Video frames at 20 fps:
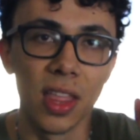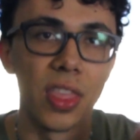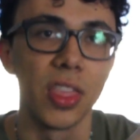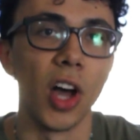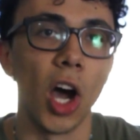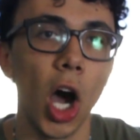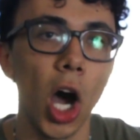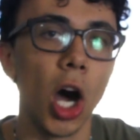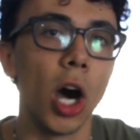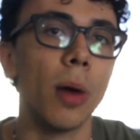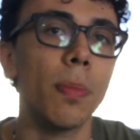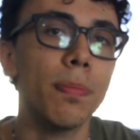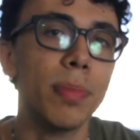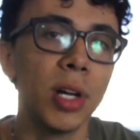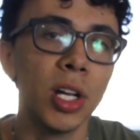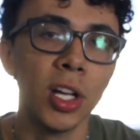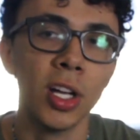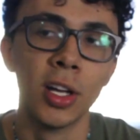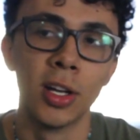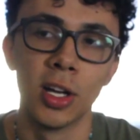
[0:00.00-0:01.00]
the
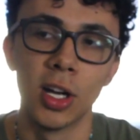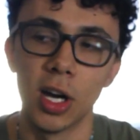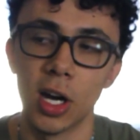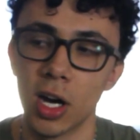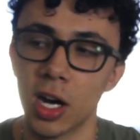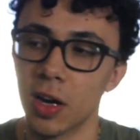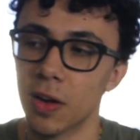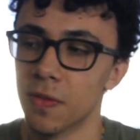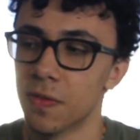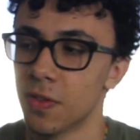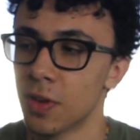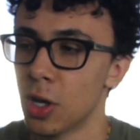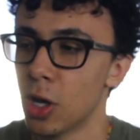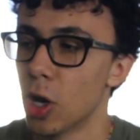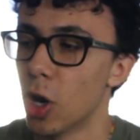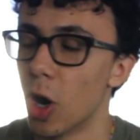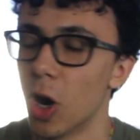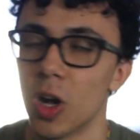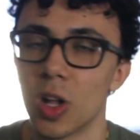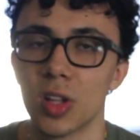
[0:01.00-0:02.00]
hub of
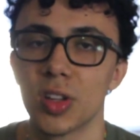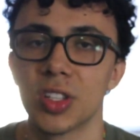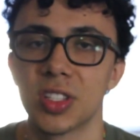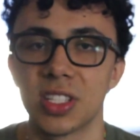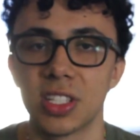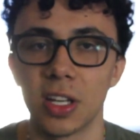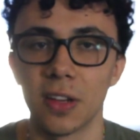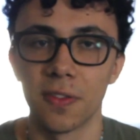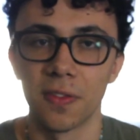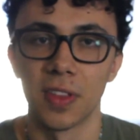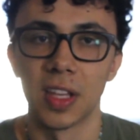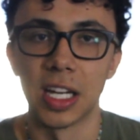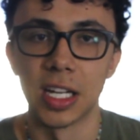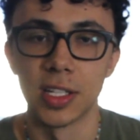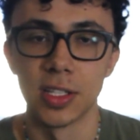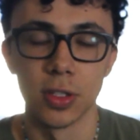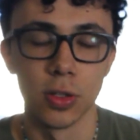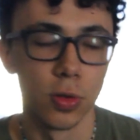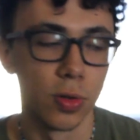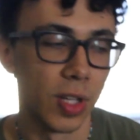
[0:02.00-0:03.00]
all of the stuff that I
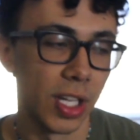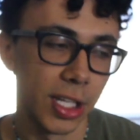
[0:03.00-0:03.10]
do.